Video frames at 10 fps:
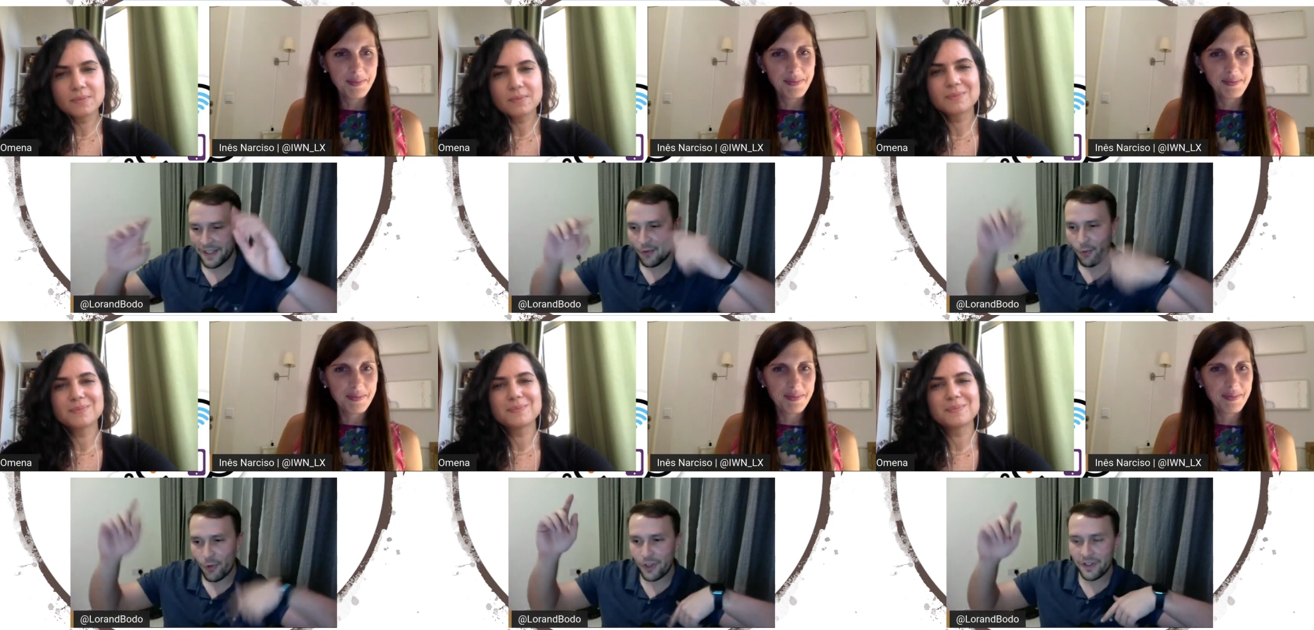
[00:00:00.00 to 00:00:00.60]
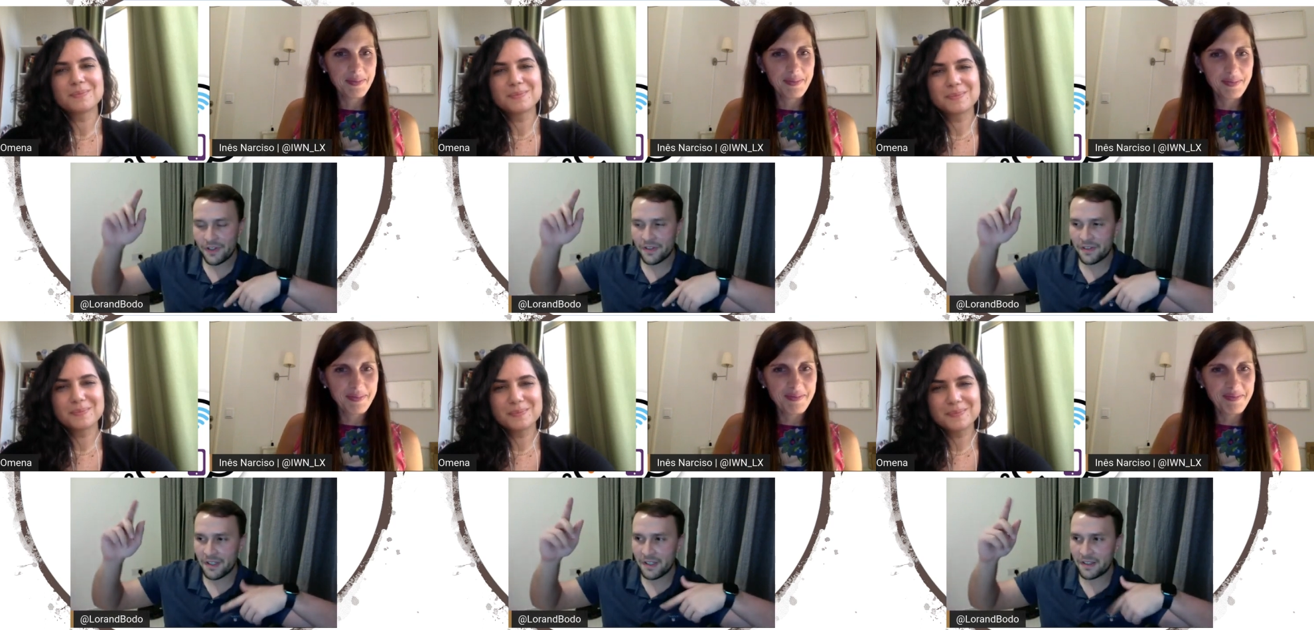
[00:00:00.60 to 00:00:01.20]
Speaker 1: one
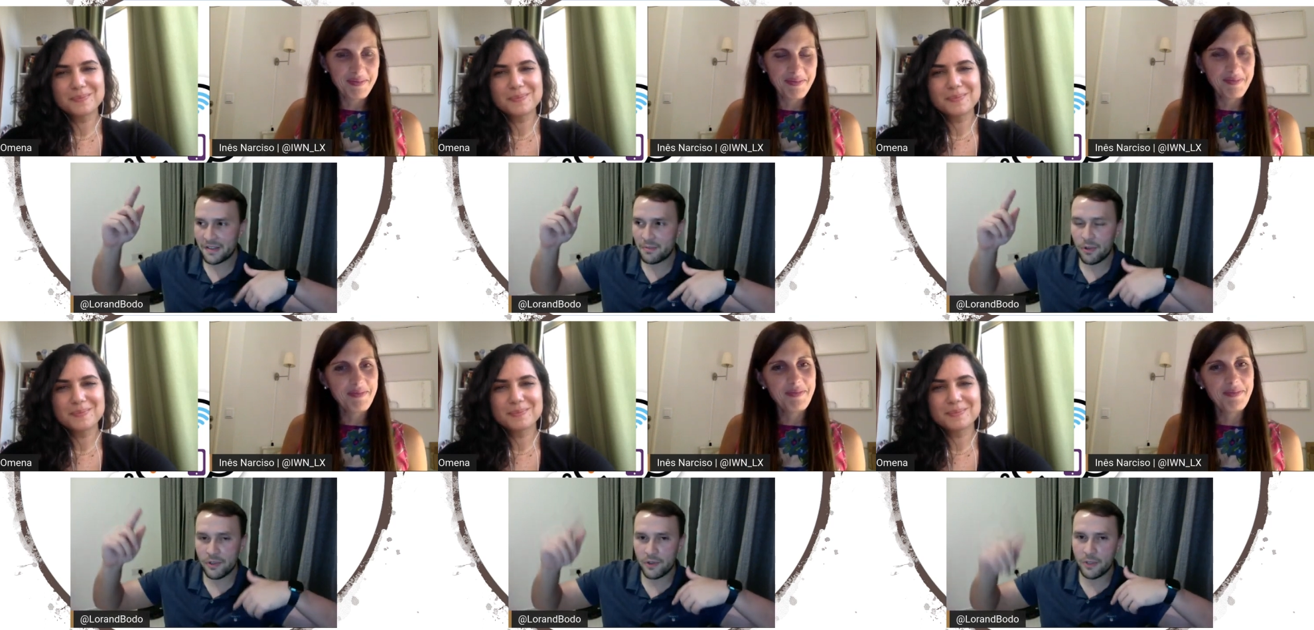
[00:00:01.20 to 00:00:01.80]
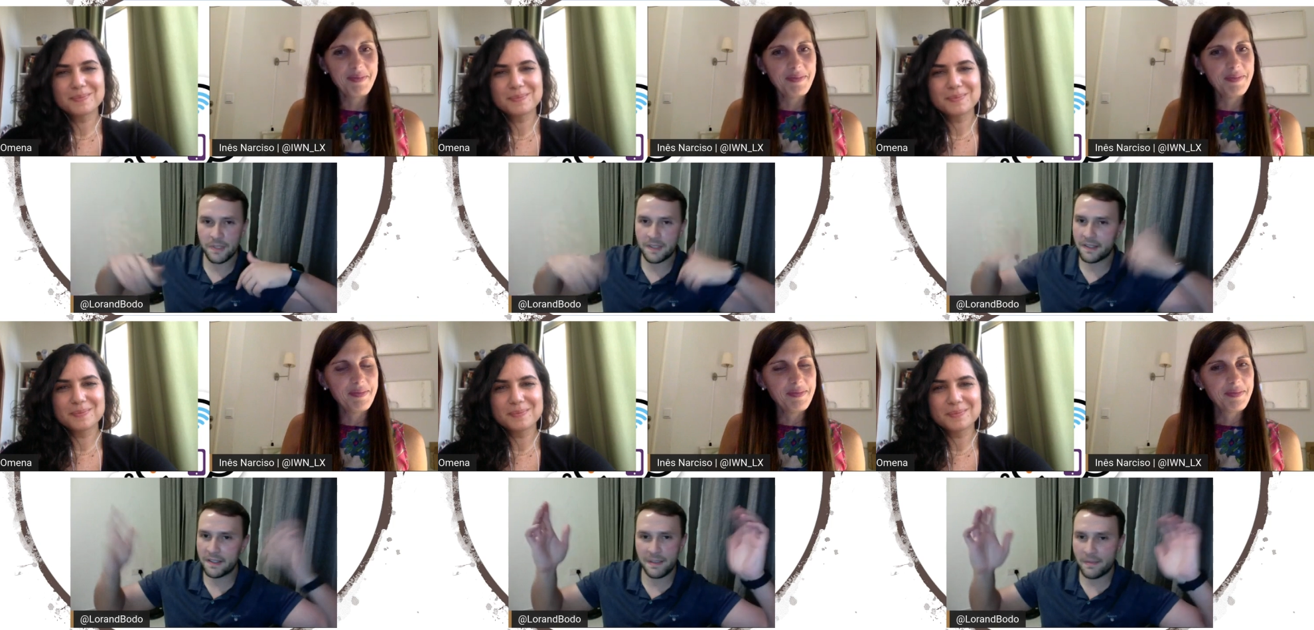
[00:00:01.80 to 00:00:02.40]
uh, small script that
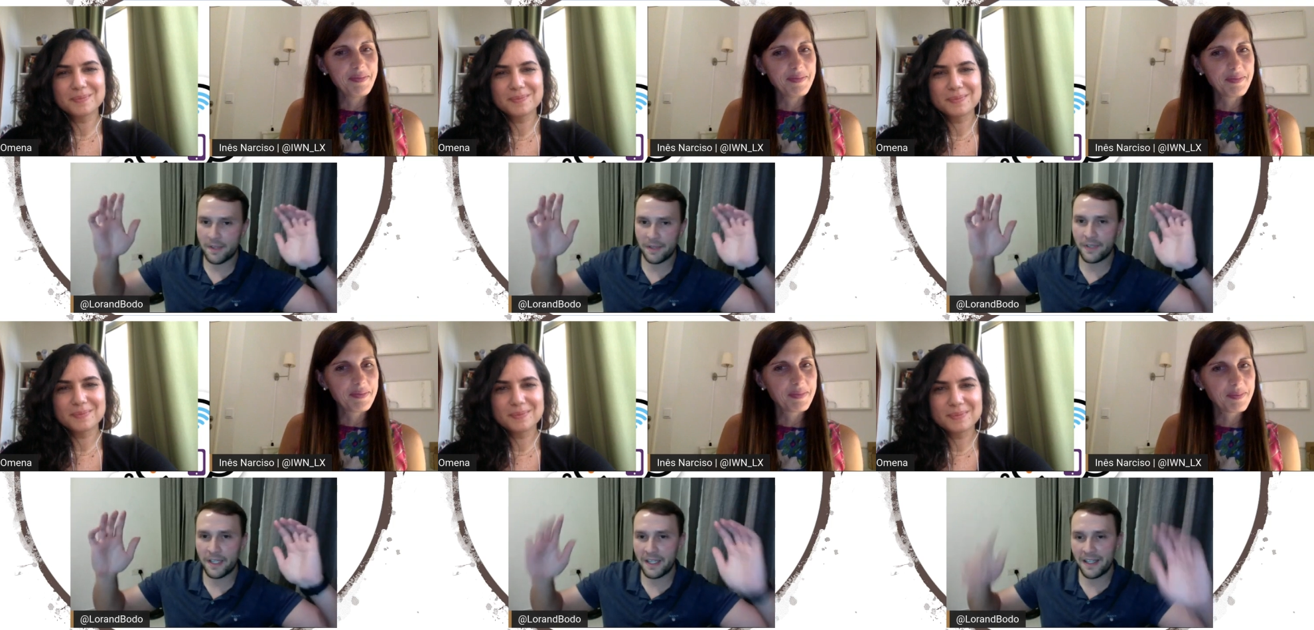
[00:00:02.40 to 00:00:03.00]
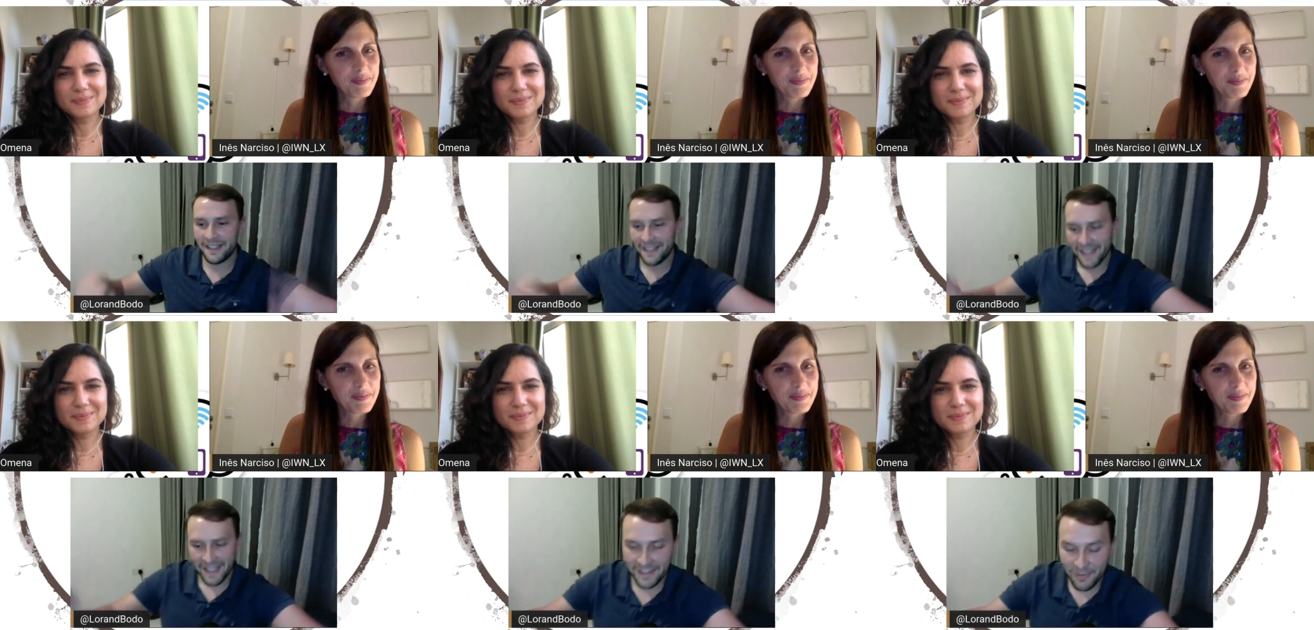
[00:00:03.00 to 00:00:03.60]
does something funny
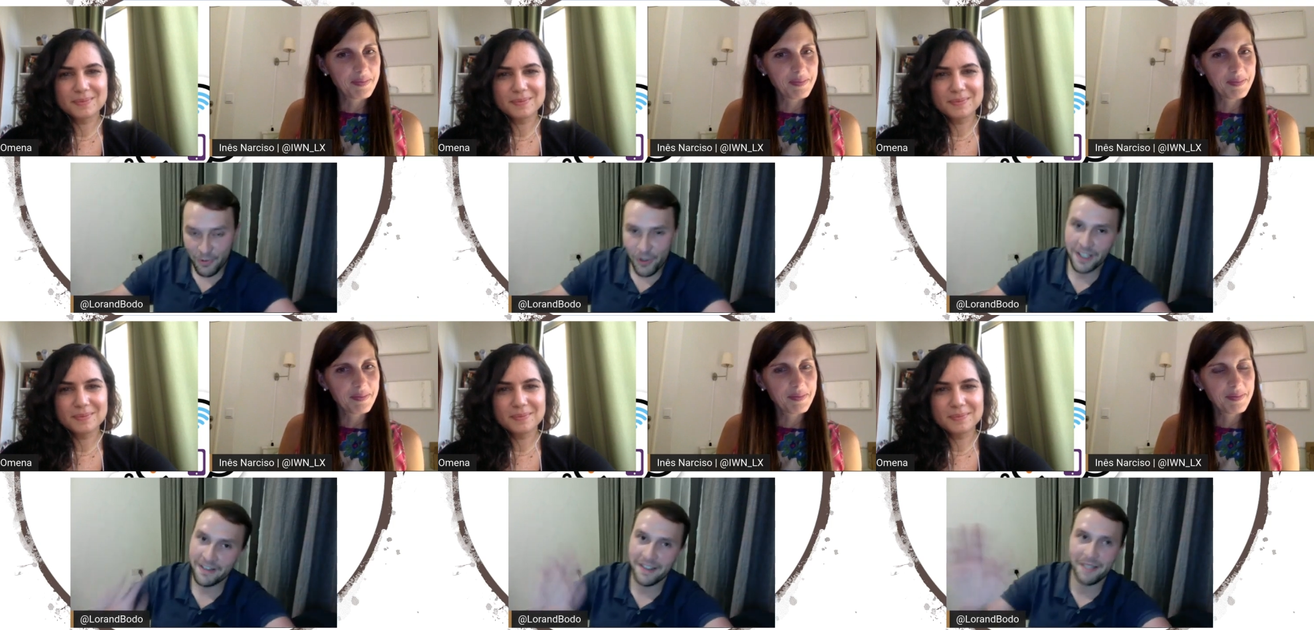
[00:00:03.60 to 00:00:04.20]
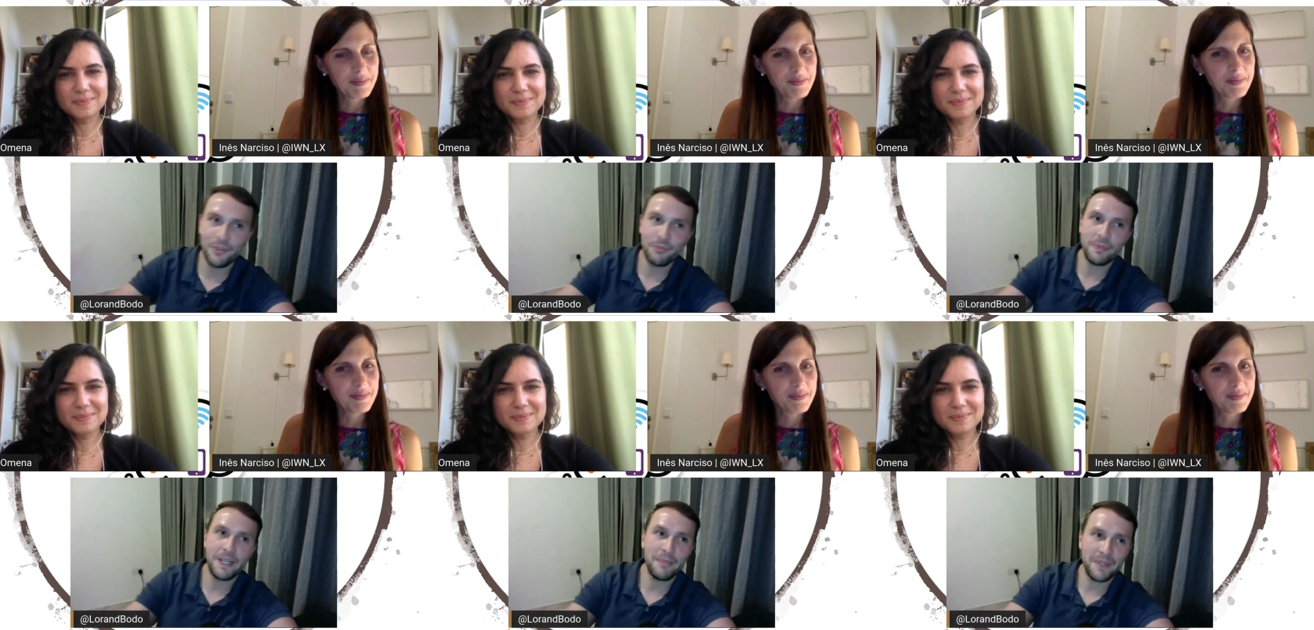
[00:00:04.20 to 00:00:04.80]
and it's working. Then I'm super
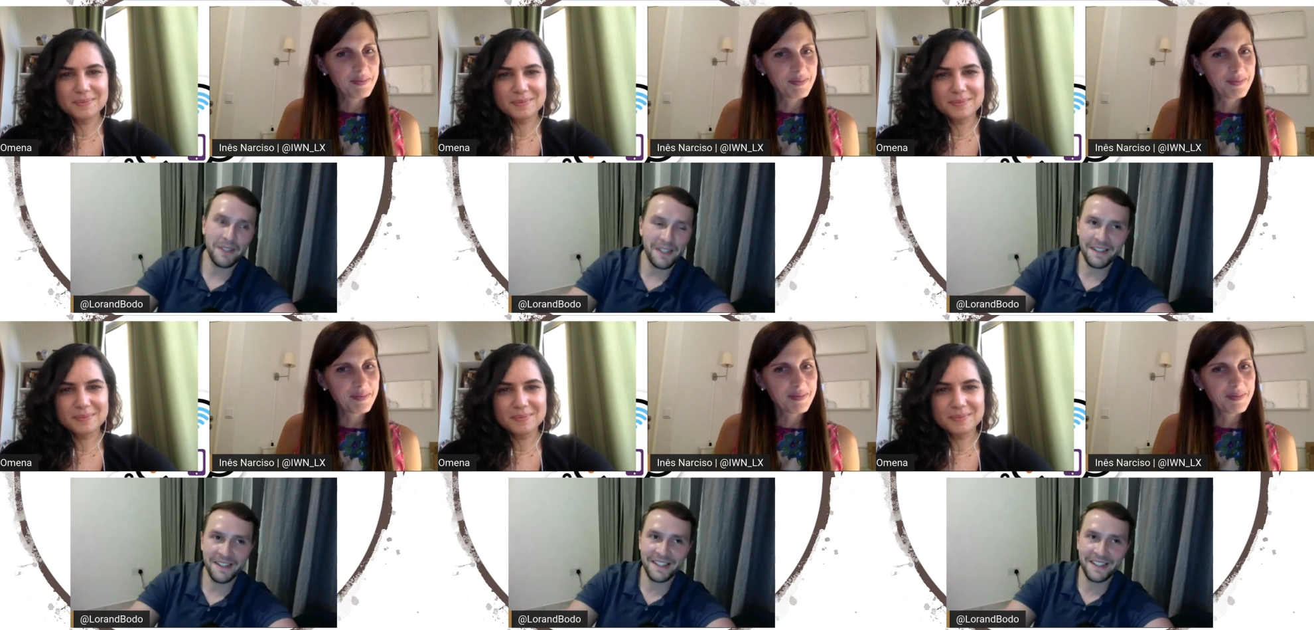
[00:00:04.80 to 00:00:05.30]
happy, and